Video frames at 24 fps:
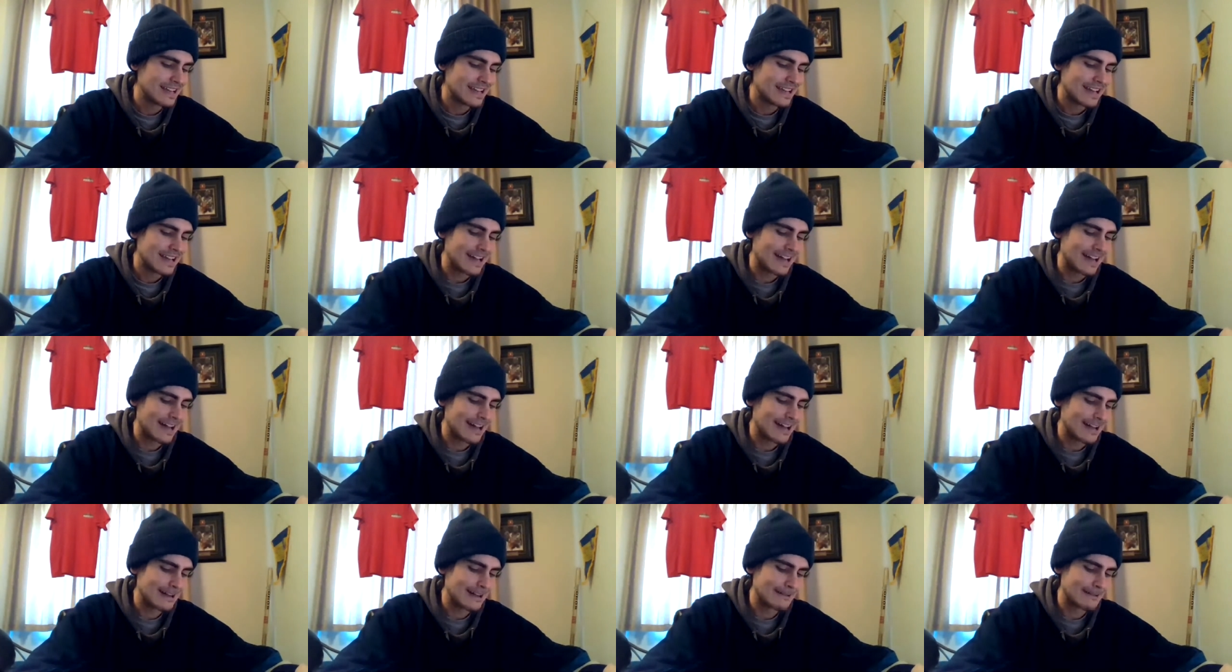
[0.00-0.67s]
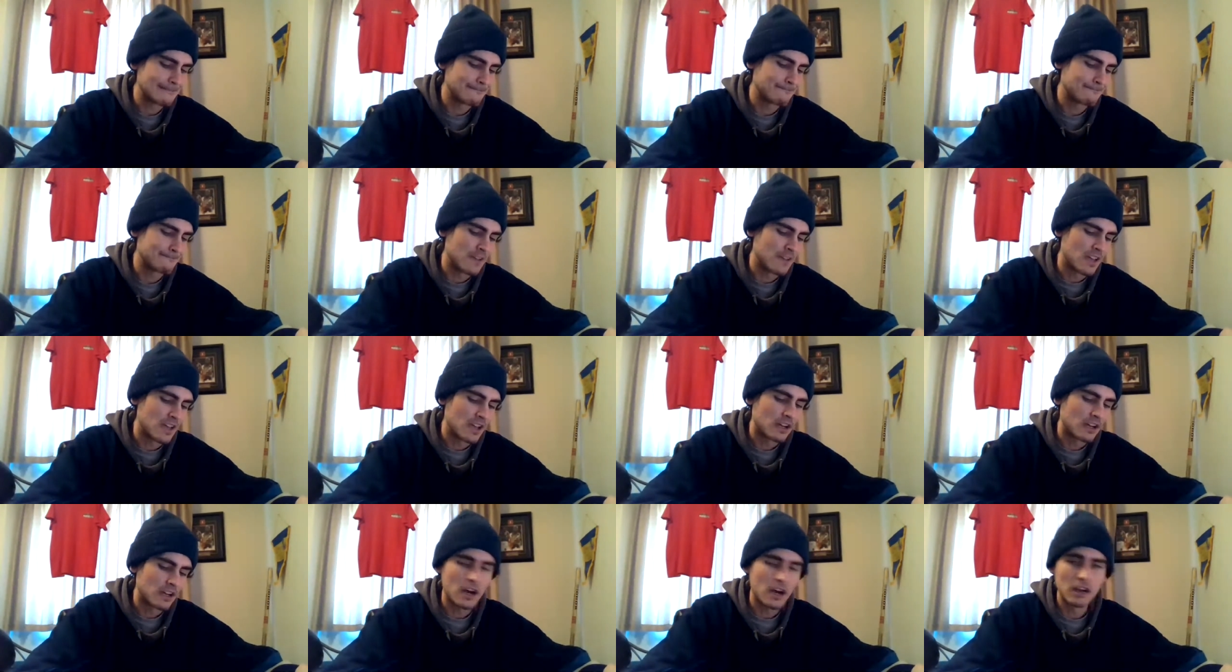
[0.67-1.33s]

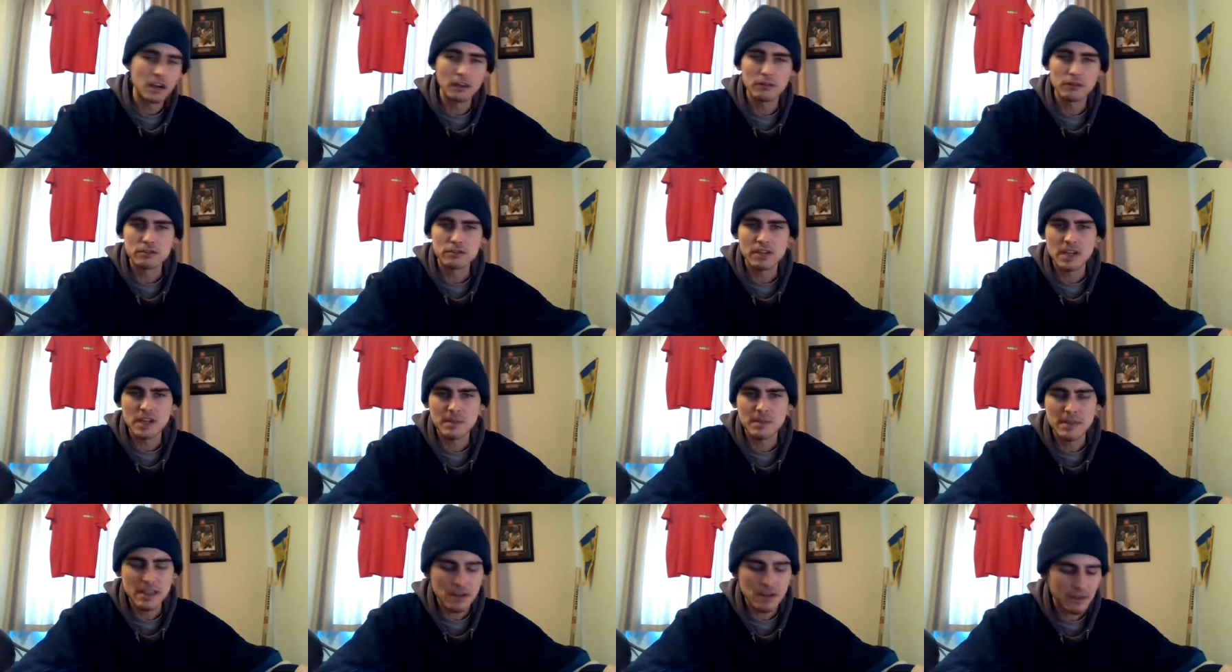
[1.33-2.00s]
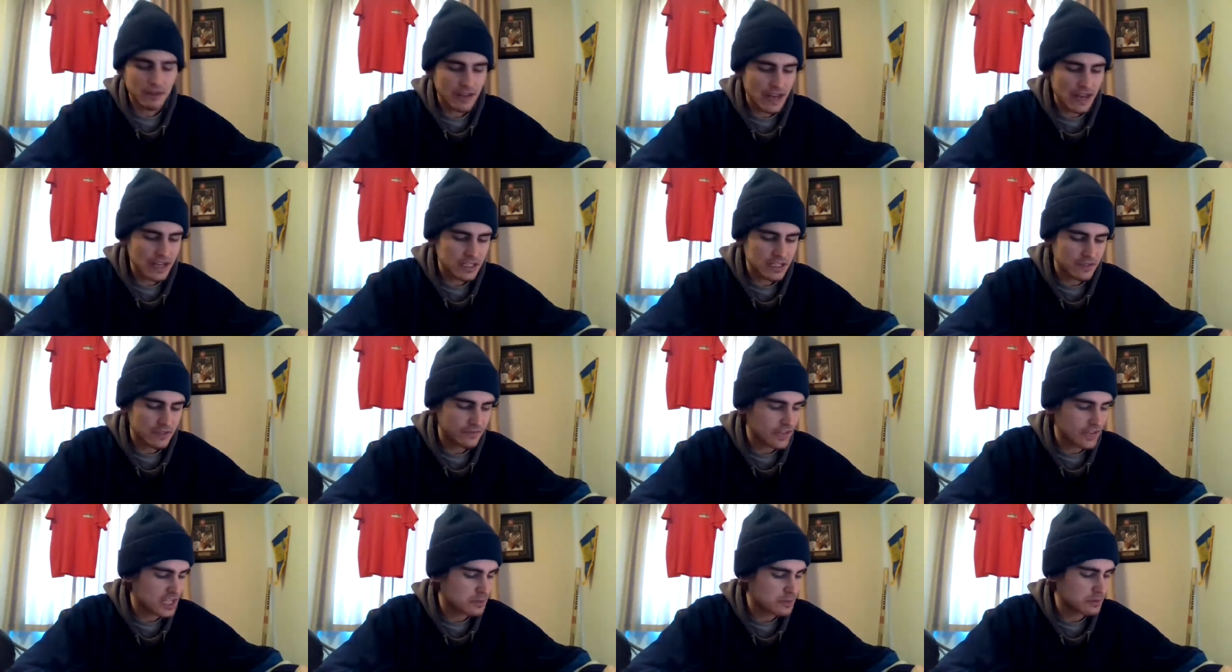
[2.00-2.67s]
Carlo's going to be out, guys,
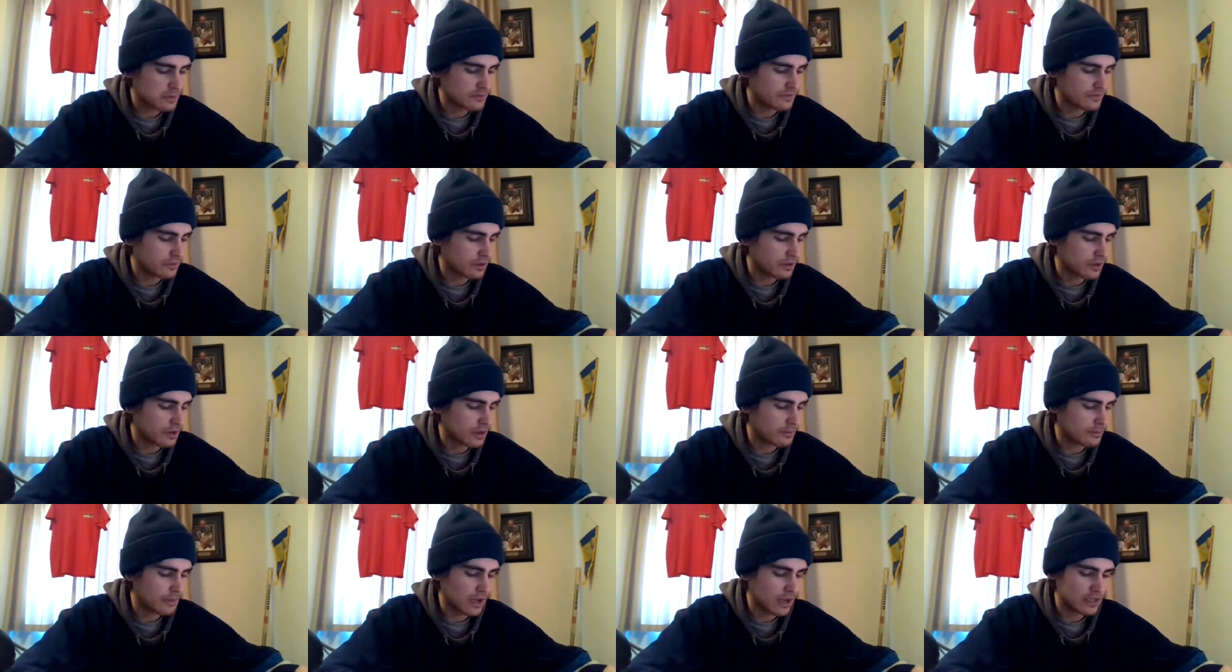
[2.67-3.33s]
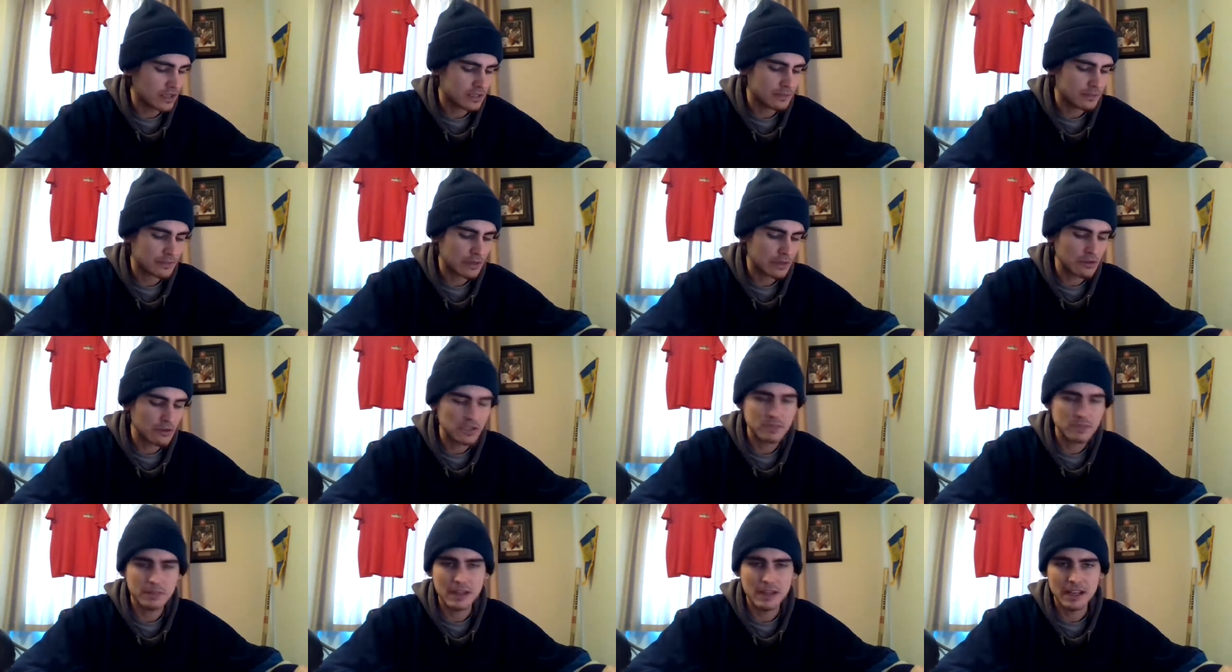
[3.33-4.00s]
defenseman for Boston Bruins,
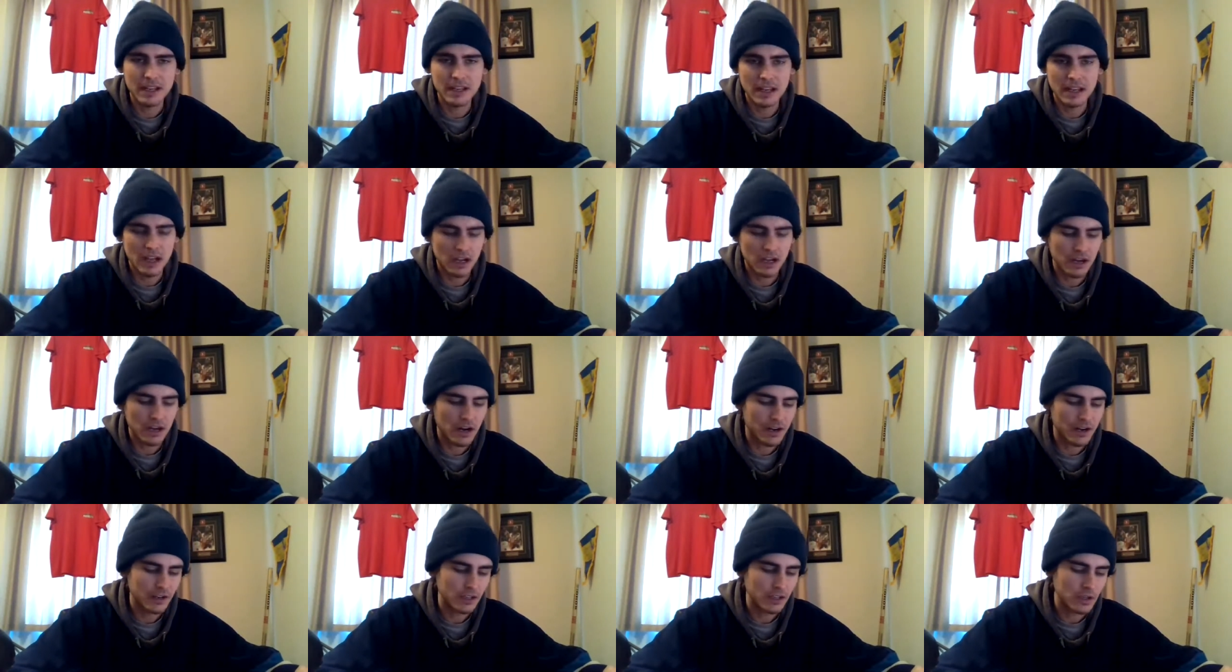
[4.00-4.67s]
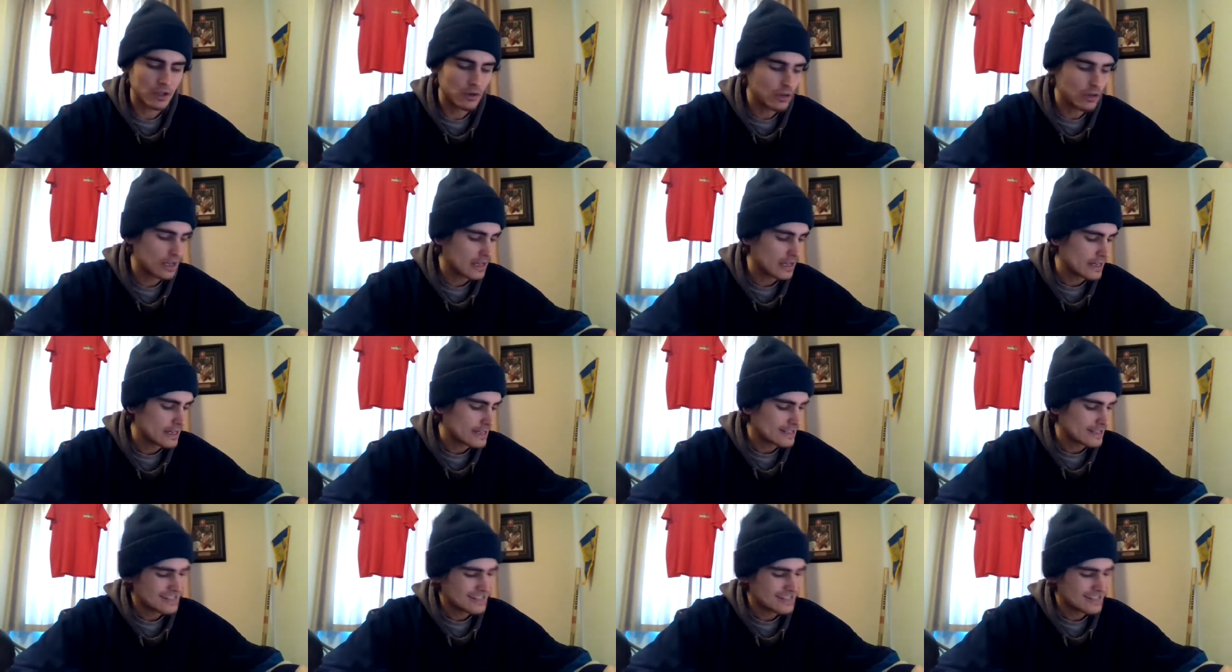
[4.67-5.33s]
big Carlo.
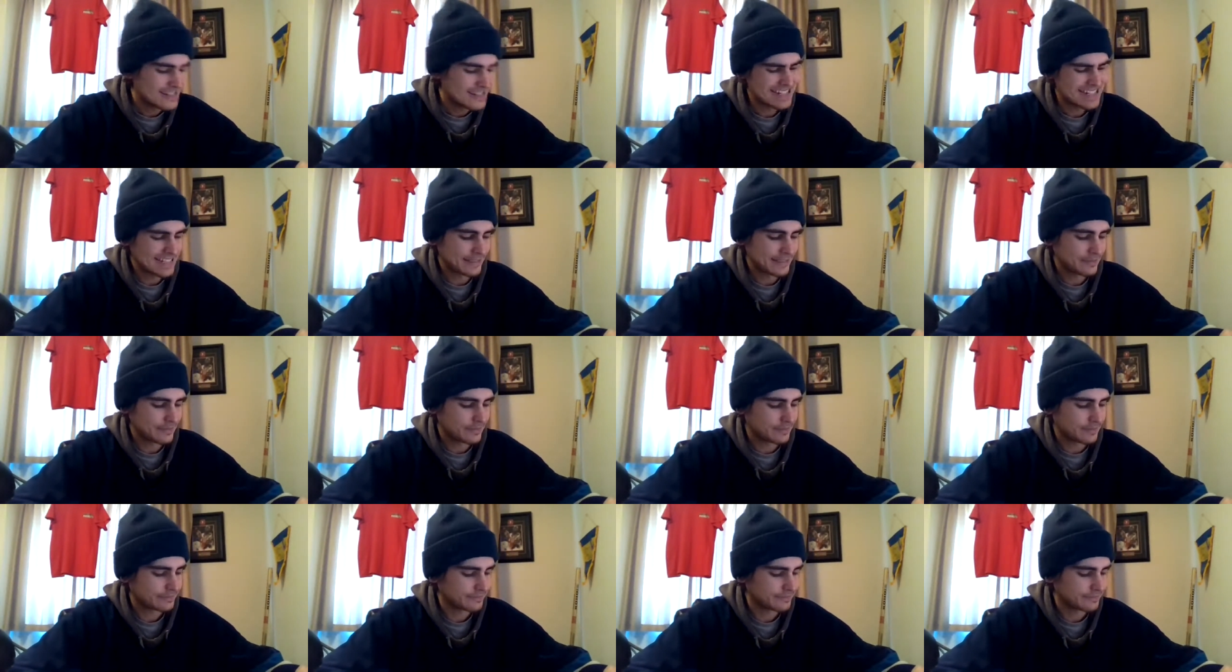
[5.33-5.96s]
That